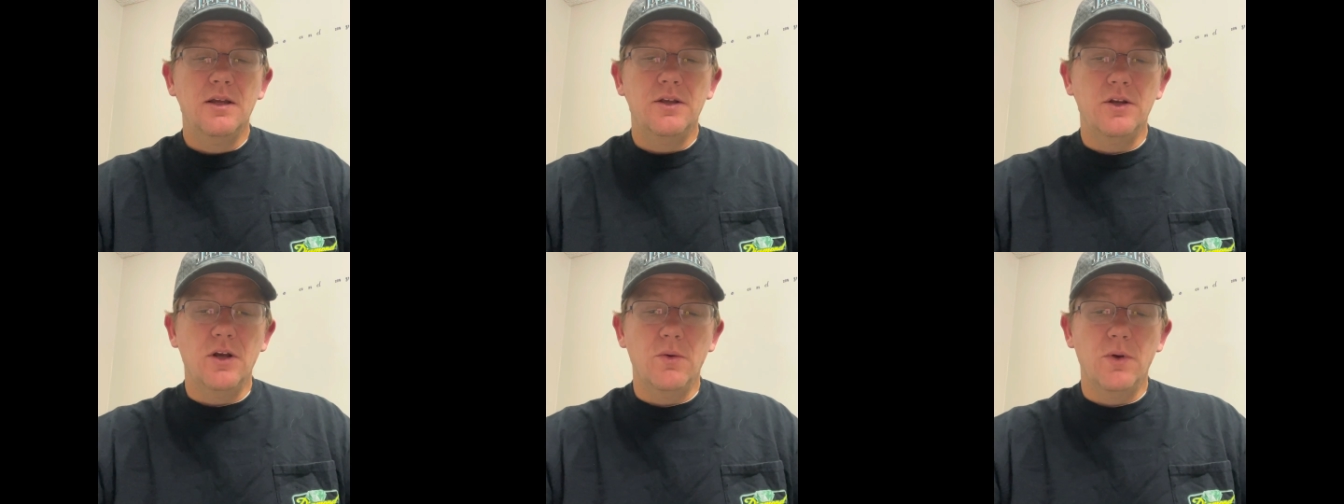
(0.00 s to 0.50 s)

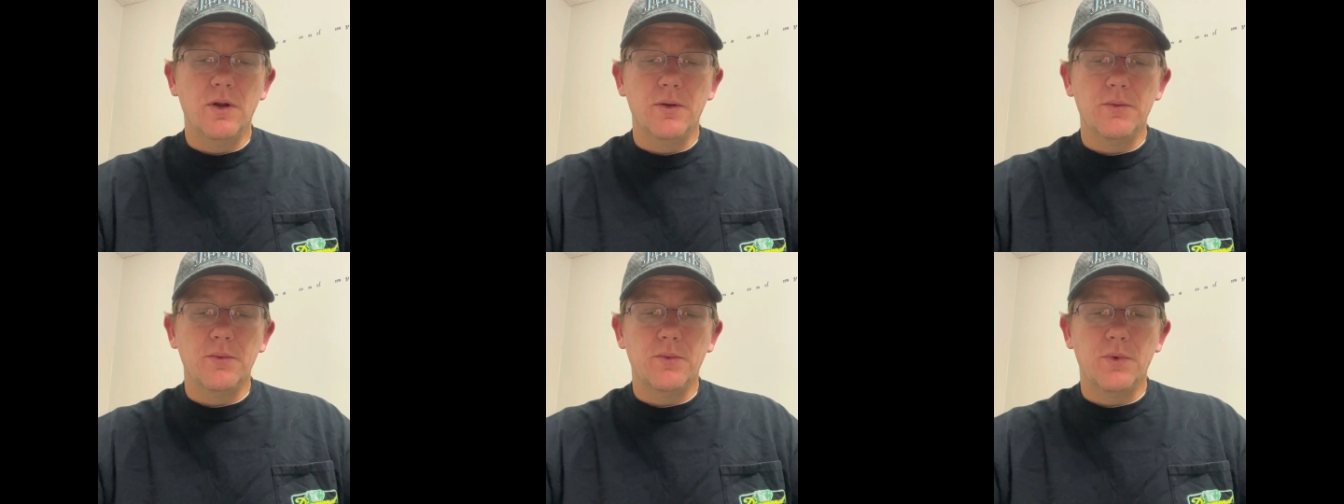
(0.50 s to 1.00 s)

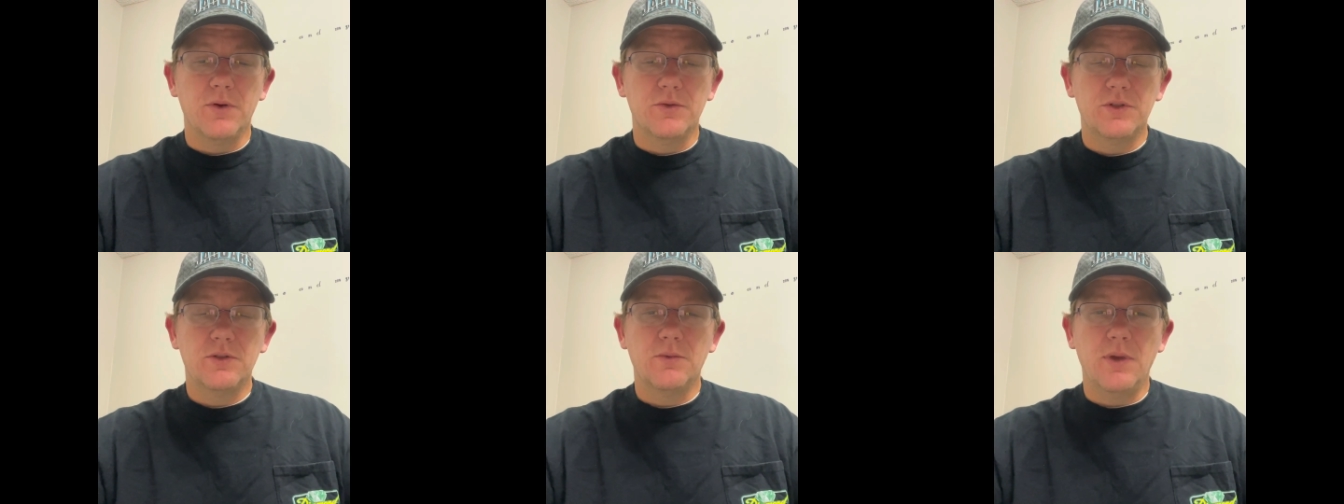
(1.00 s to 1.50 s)
We're
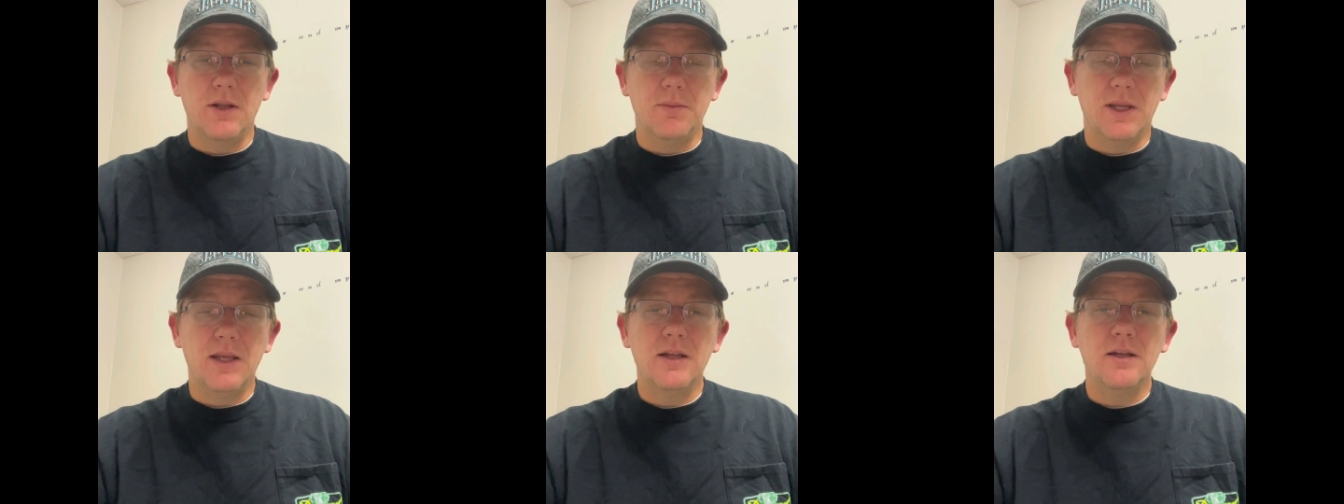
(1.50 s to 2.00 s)
just at the
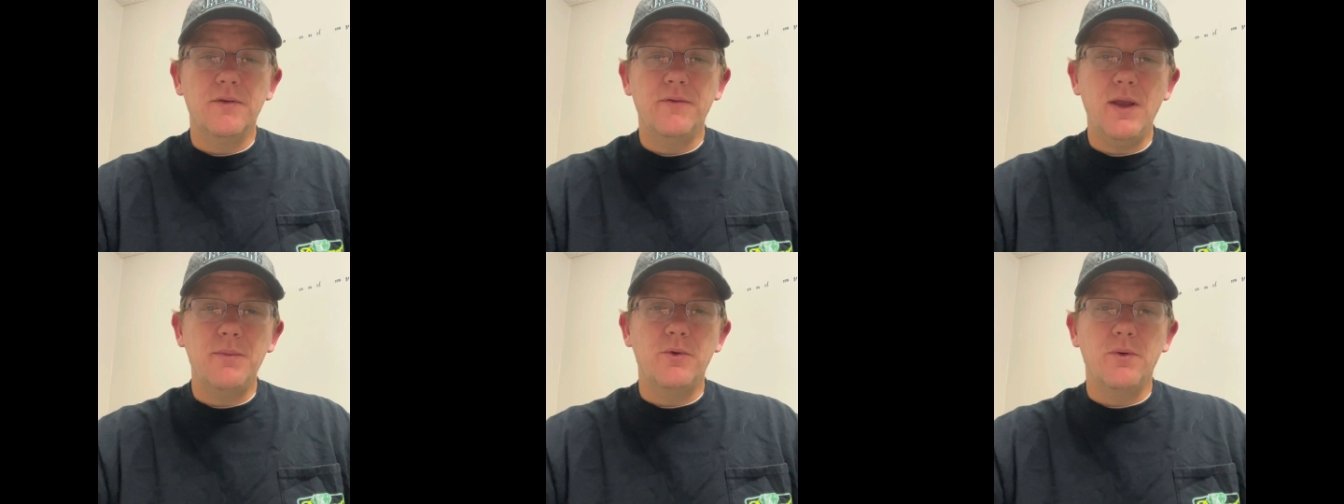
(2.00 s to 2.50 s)
beginning of
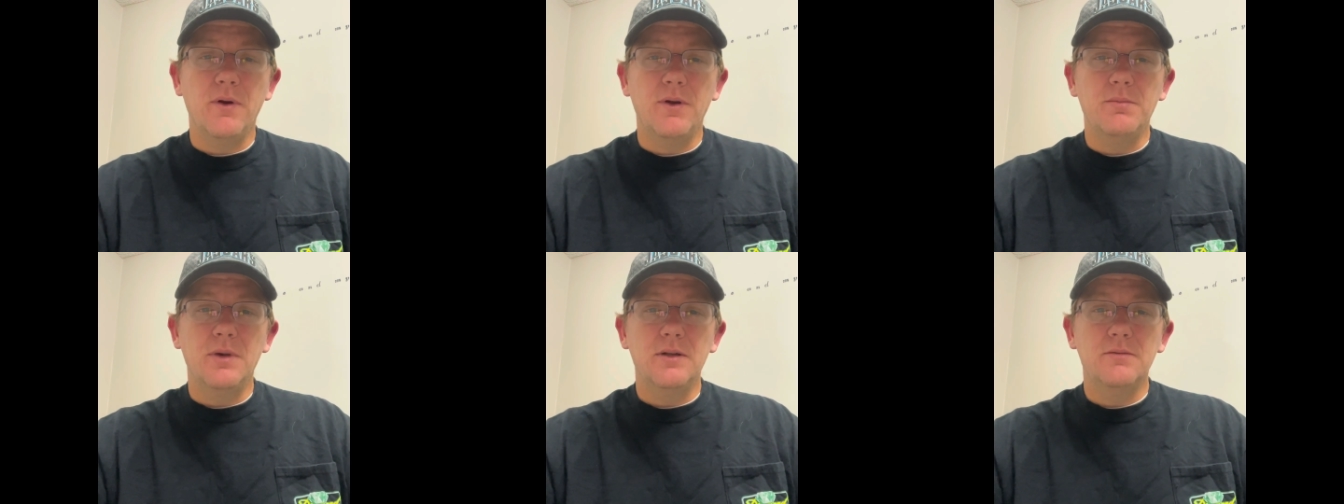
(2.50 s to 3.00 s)
February,
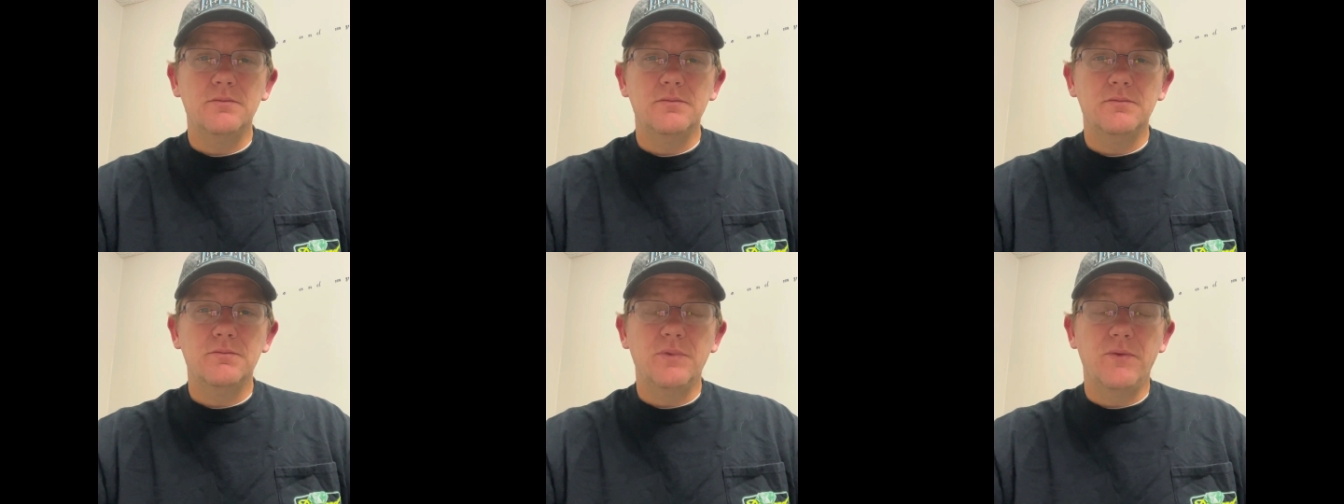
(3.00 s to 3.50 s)
but
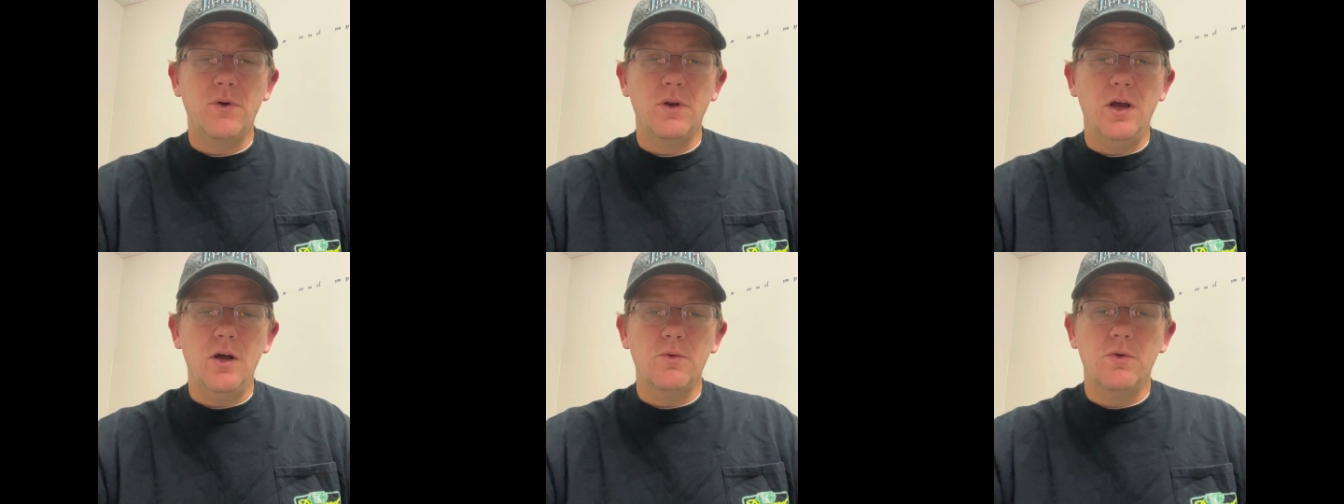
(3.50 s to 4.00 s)
before
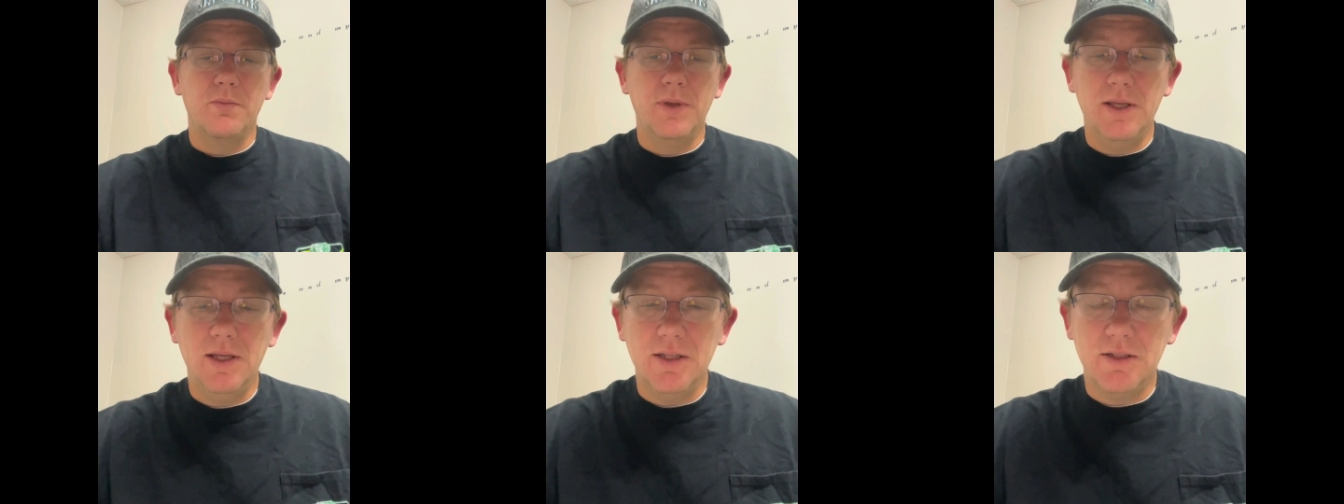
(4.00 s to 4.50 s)
long we'll
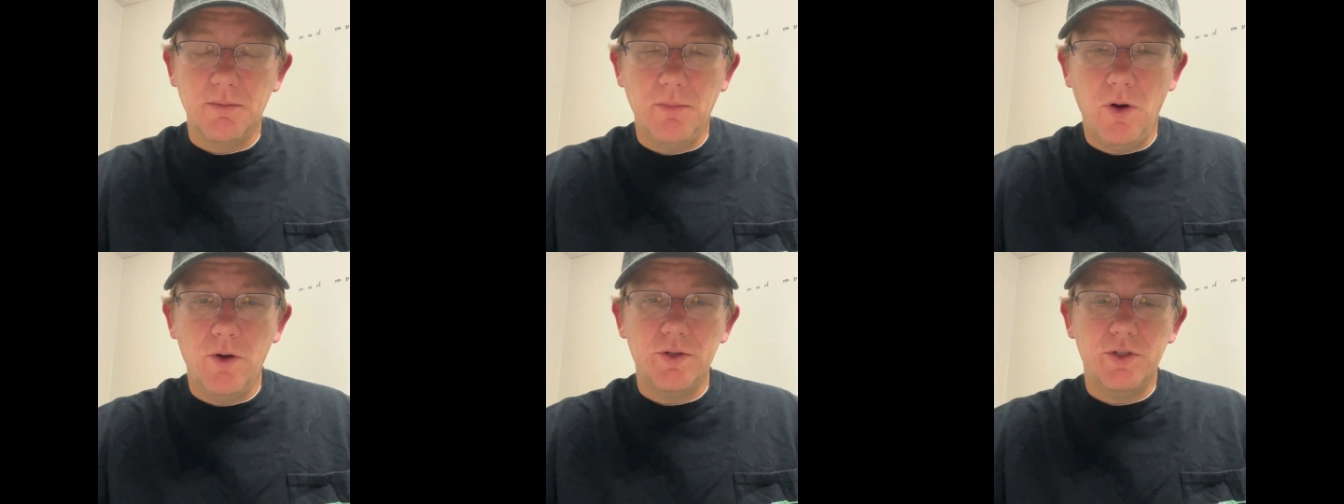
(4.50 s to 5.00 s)
be into
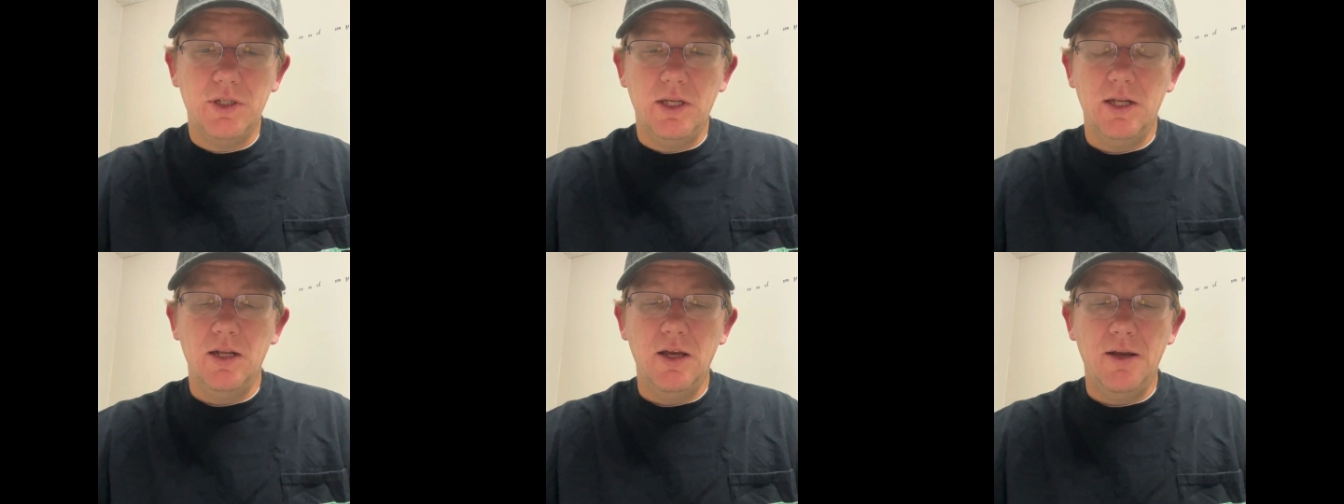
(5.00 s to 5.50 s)
March,
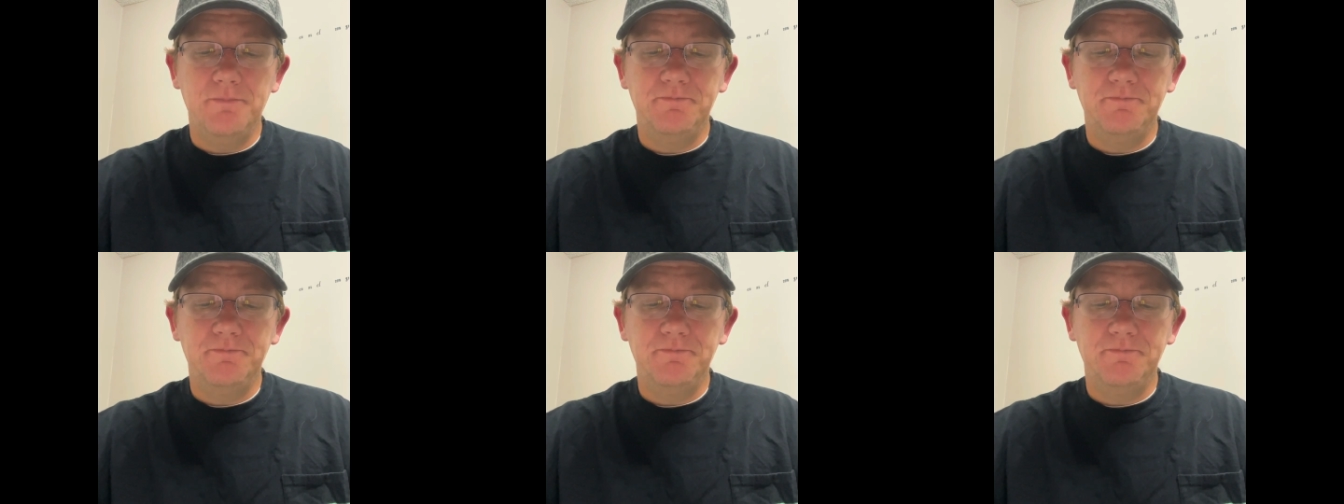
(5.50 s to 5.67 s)
and